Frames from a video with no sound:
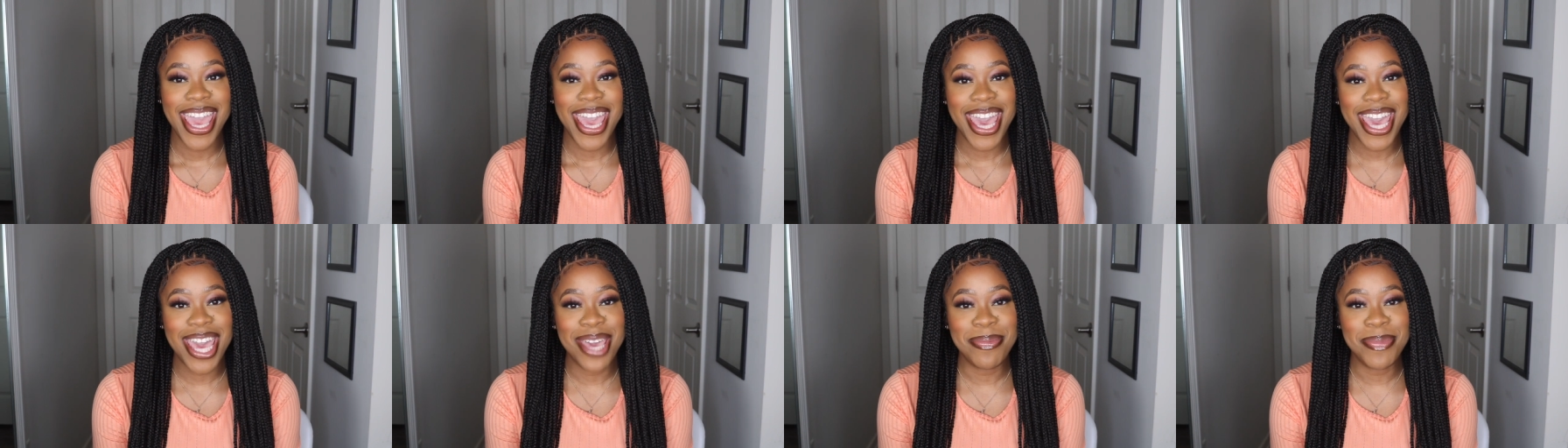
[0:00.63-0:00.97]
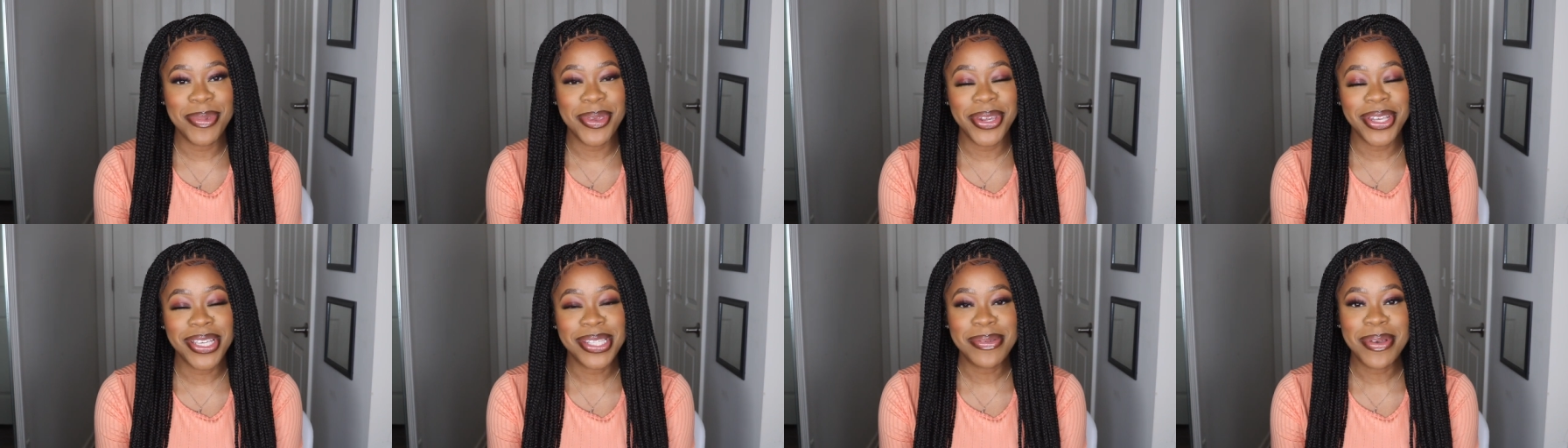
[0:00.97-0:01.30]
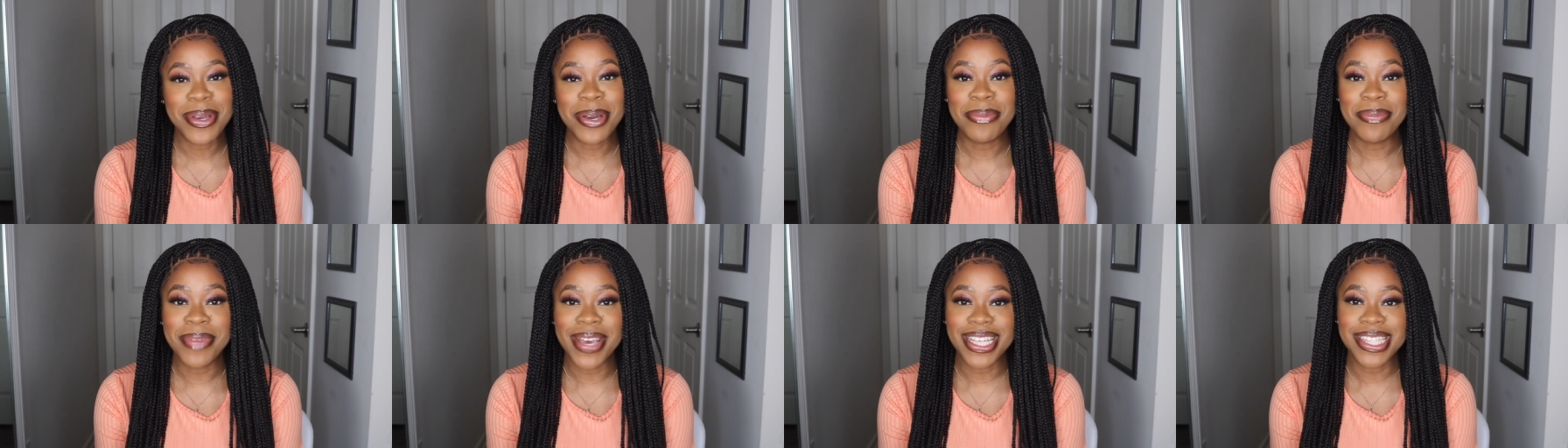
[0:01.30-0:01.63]
Hey beauties,
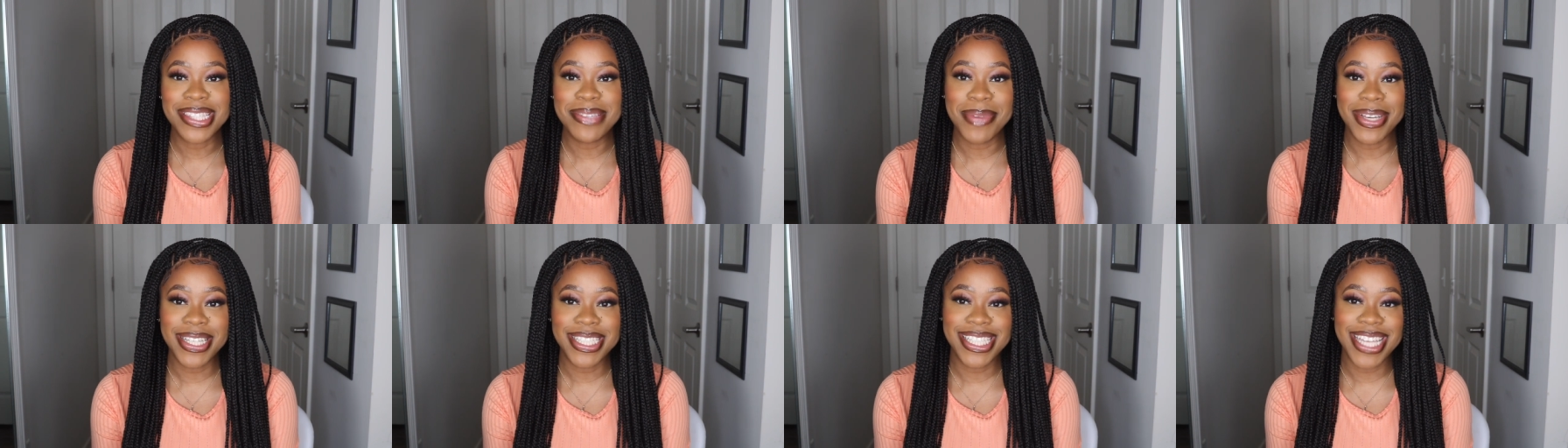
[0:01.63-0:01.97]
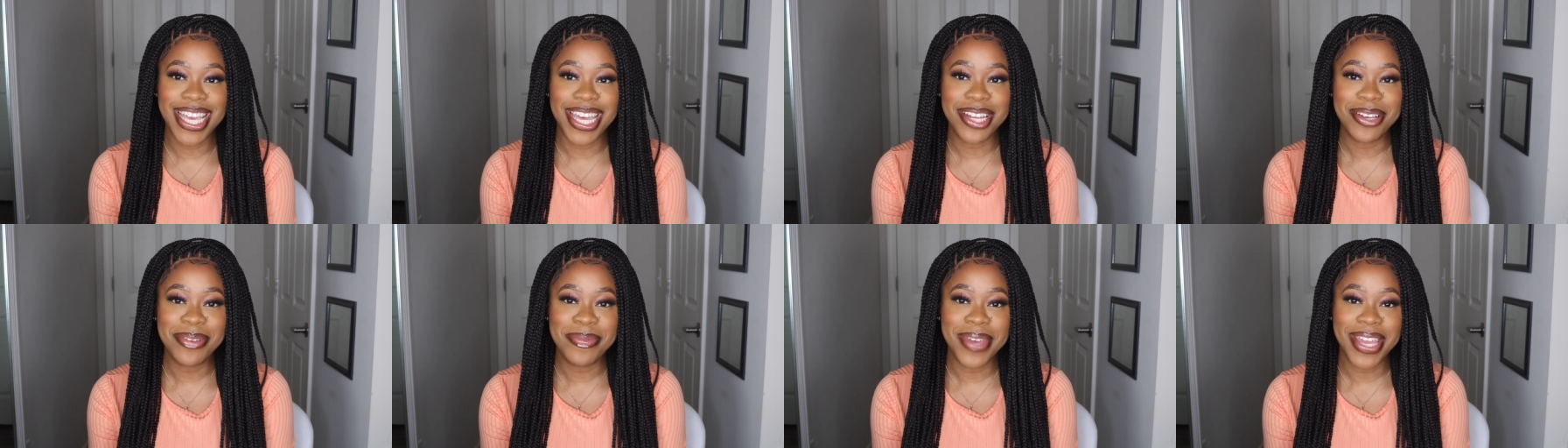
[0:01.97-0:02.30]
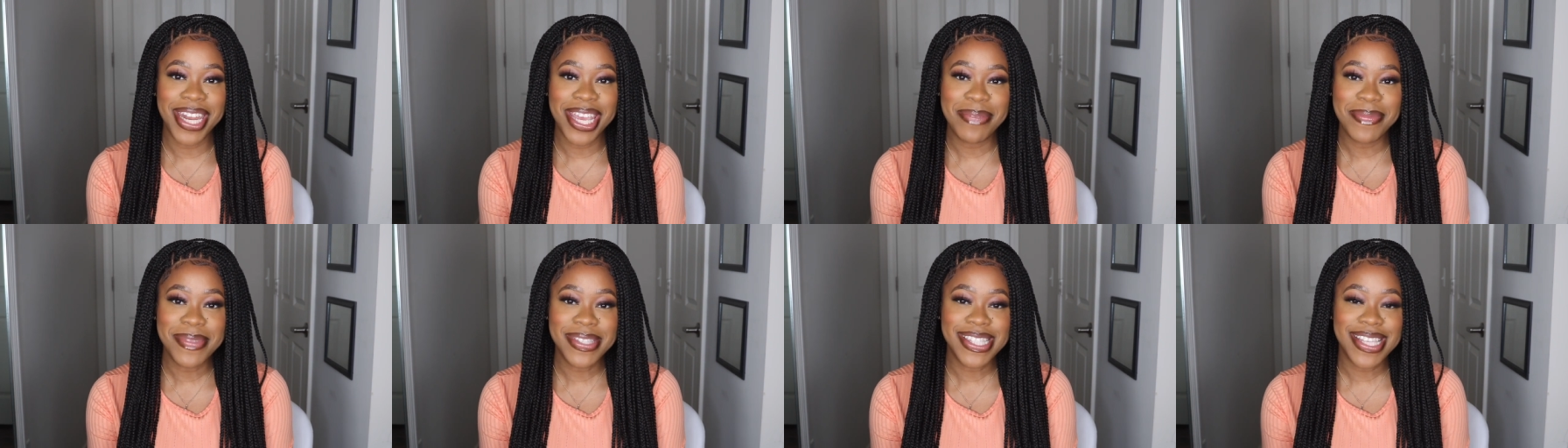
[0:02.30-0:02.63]
welcome back to my channel. My
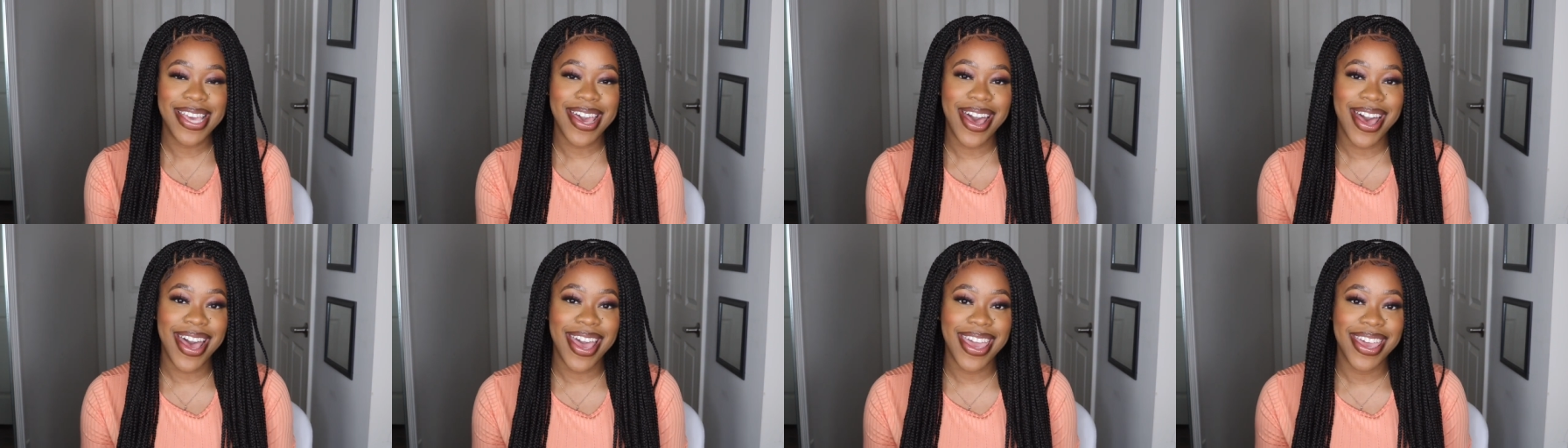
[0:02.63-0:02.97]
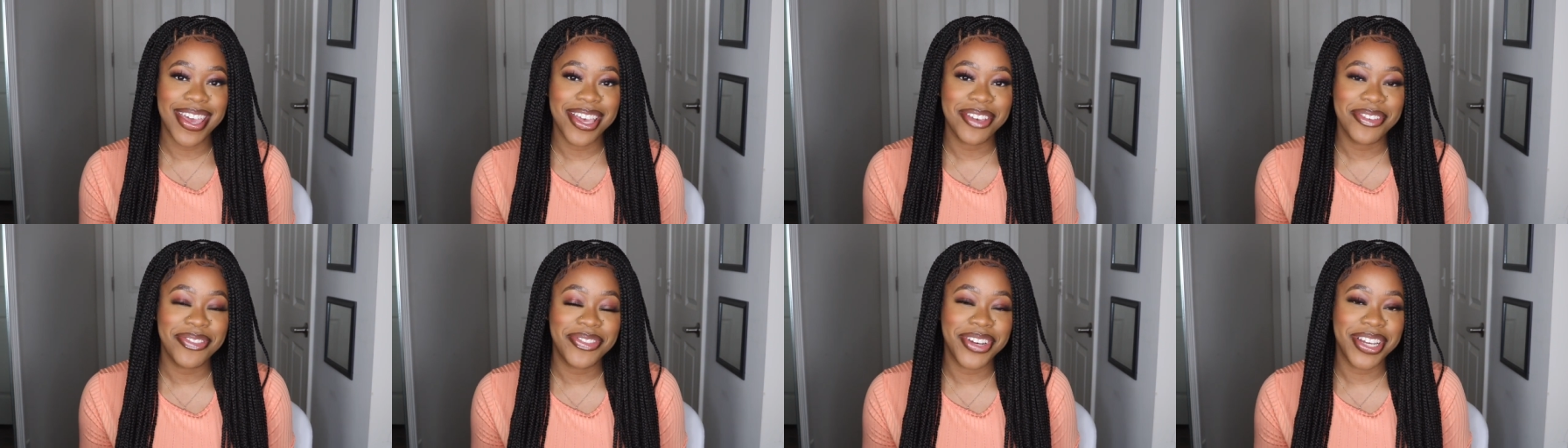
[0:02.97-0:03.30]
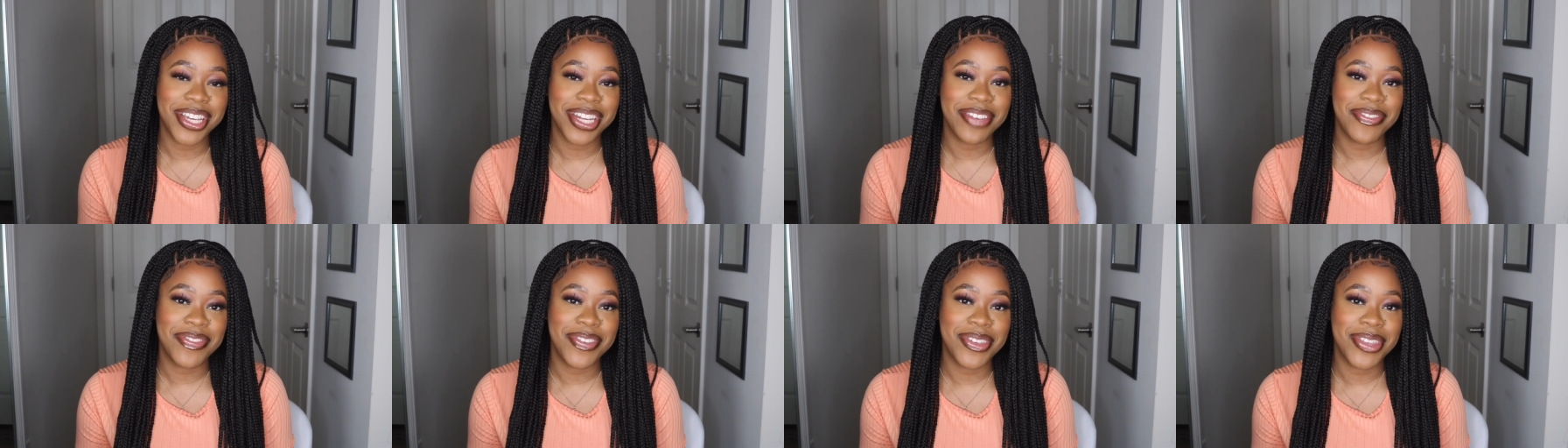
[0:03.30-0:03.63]
name is Kya for
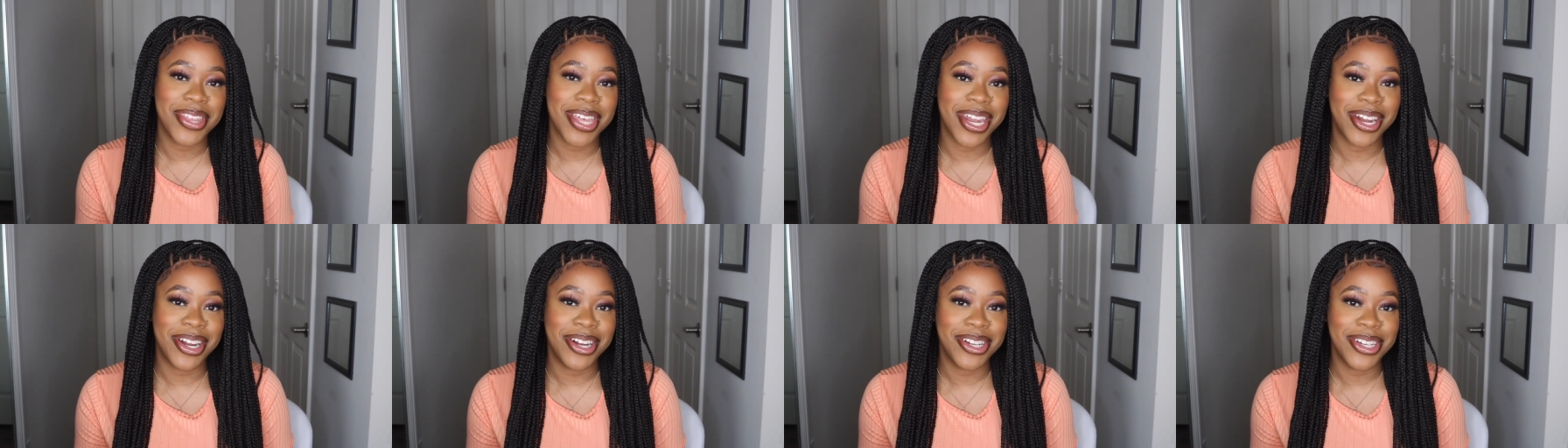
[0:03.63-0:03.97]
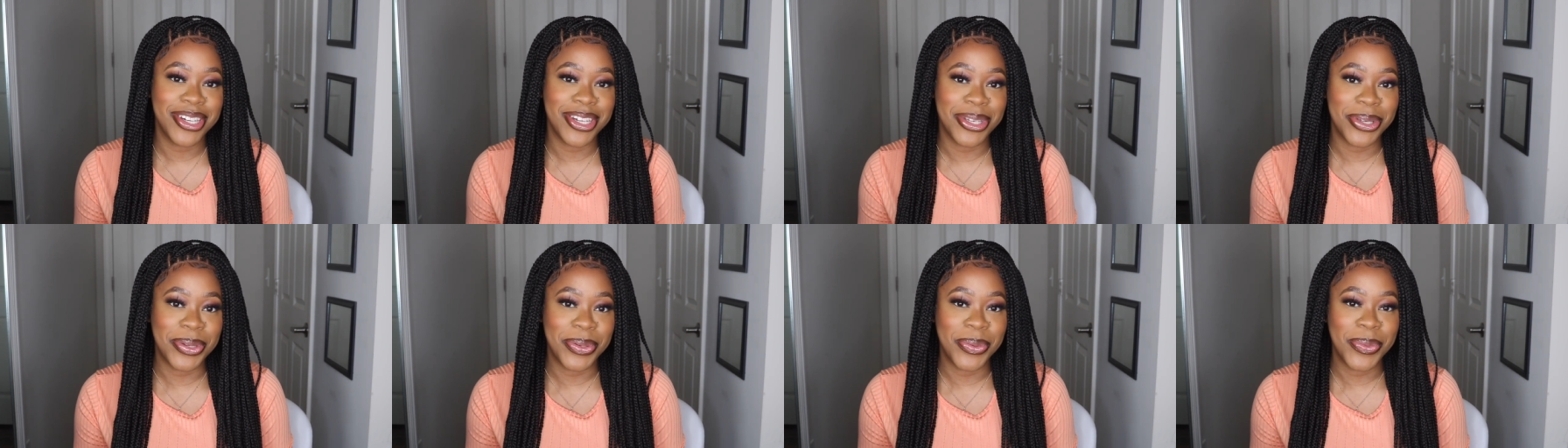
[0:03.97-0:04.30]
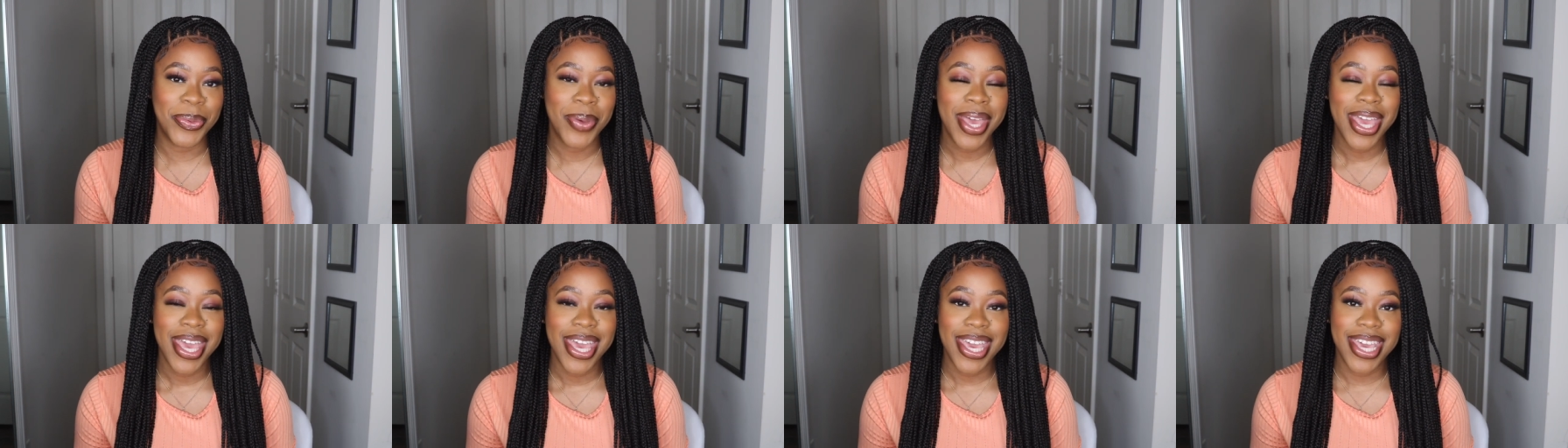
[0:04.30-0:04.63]
any of you that are new.